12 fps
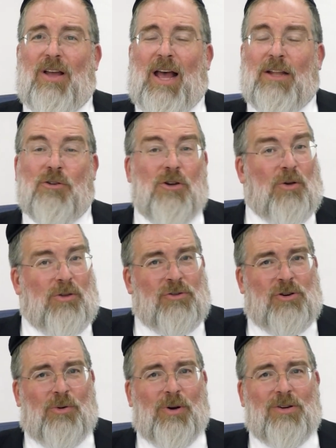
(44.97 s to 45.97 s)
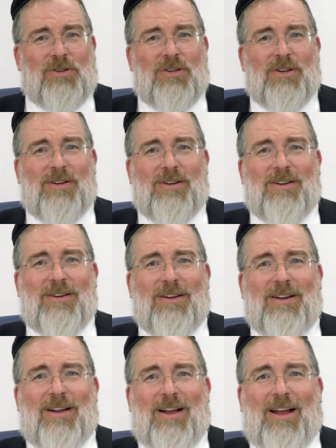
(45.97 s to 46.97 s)
And you know they're Jewish.
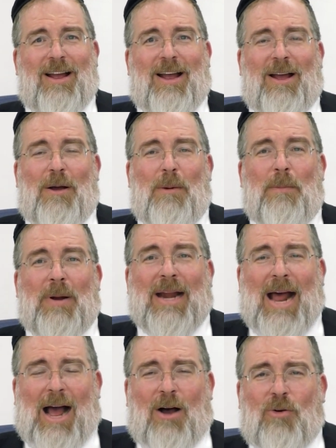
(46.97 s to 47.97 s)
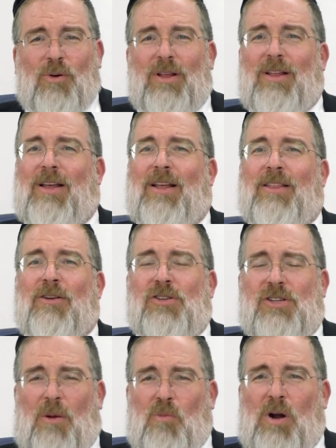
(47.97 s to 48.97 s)
But now there's
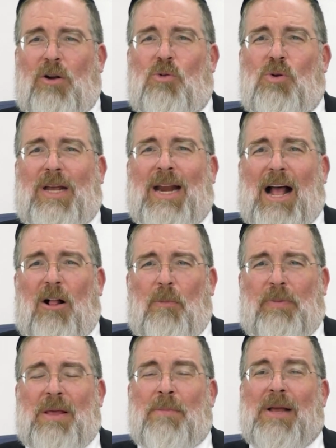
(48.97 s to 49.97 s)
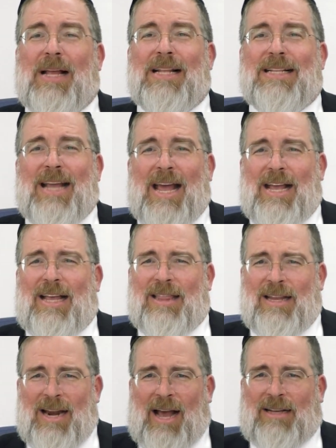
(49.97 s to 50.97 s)
someone who can help them take
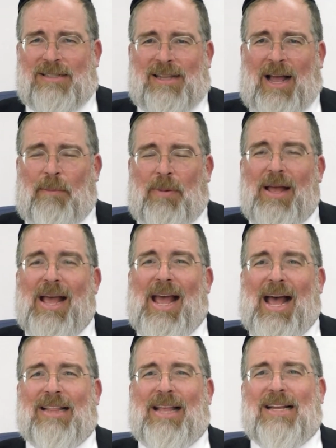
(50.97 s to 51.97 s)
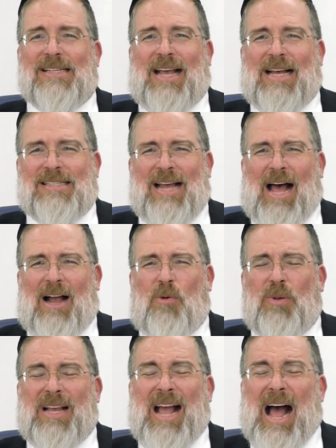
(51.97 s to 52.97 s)
the next step. And that is Chazaq,
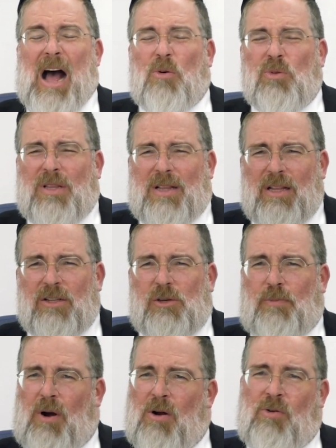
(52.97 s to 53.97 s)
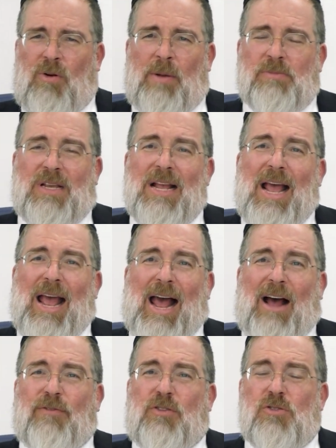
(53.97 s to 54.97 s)
with countless programs
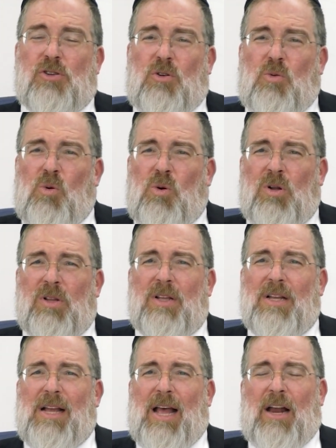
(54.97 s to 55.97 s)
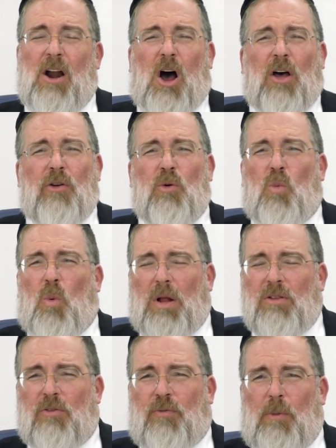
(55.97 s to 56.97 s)
after school and other
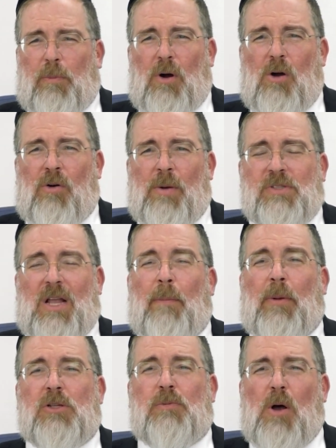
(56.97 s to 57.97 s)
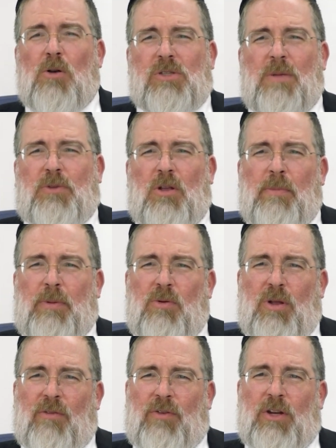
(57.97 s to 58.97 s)
wonderful programs to help expose them to the
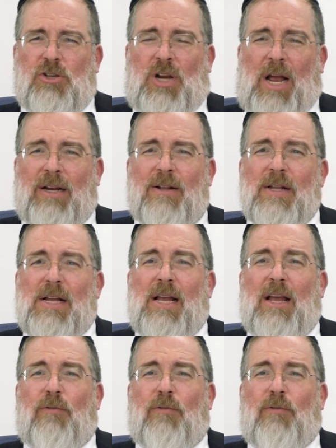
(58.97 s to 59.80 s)
beauty of Yiddishkeit.